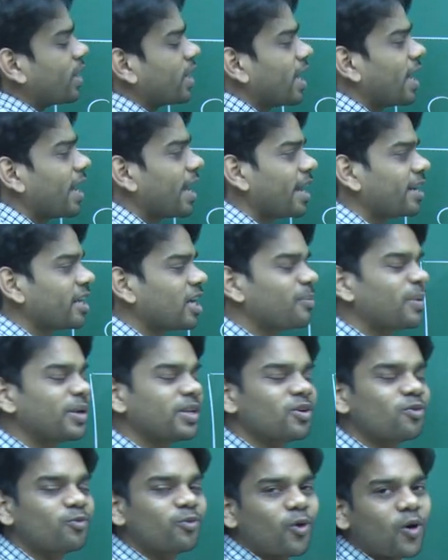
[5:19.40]
an
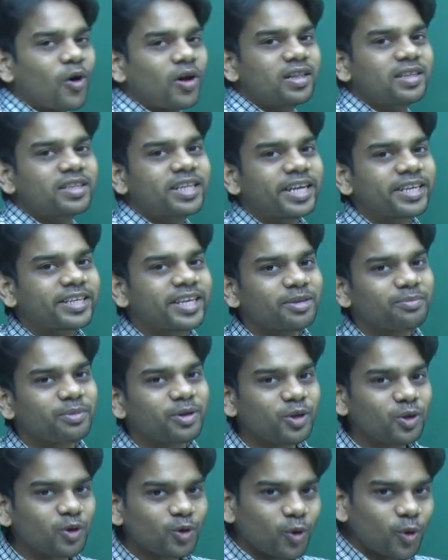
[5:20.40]
adiabatic wall there can be
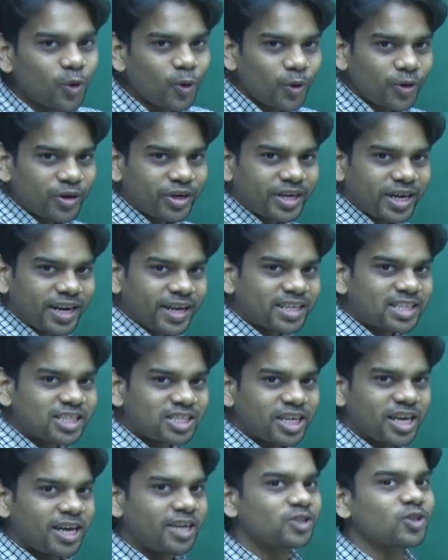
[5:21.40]
no
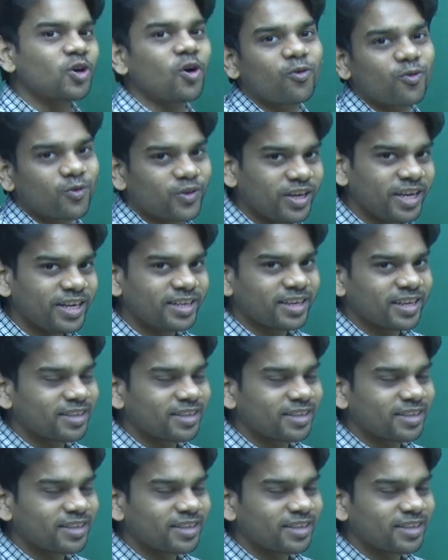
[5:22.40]
exchange of heat